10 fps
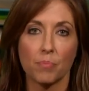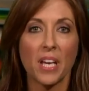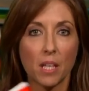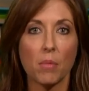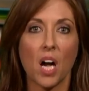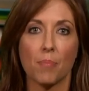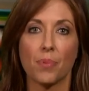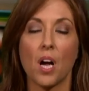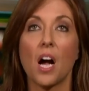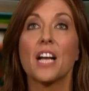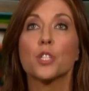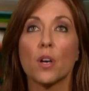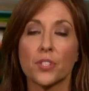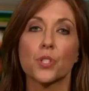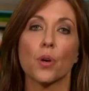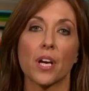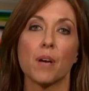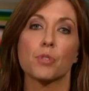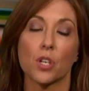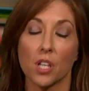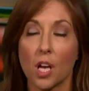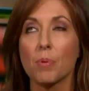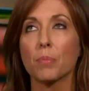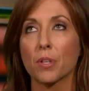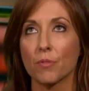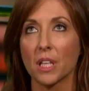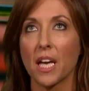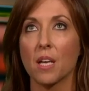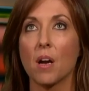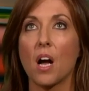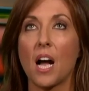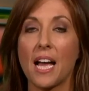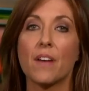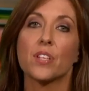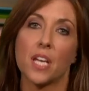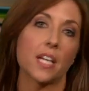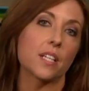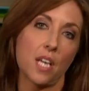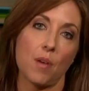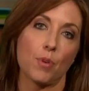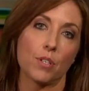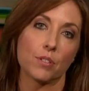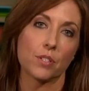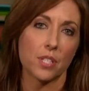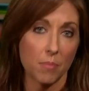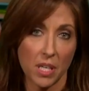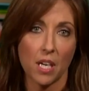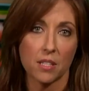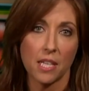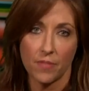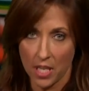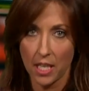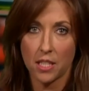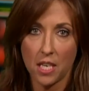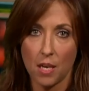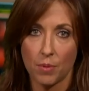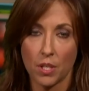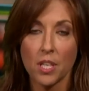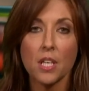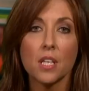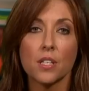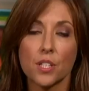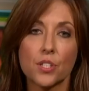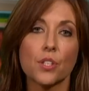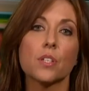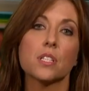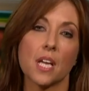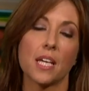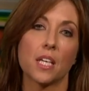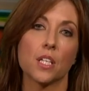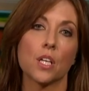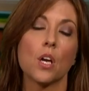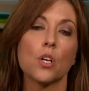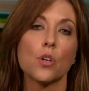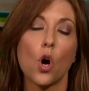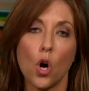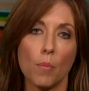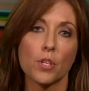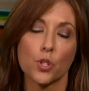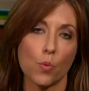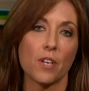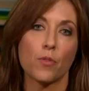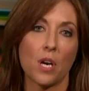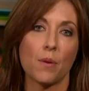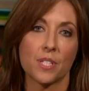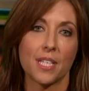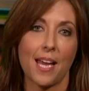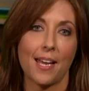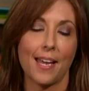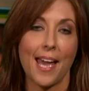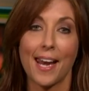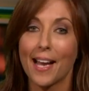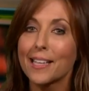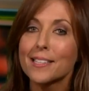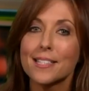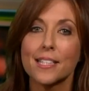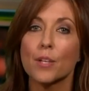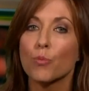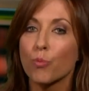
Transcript: Pick them up. Uh, I do have a story. I'm sure a lot of people can relate. I have a naked neighbor. Does anybody else have a naked neighbor? This dude is naked almost twenty-four hours a day, and I can see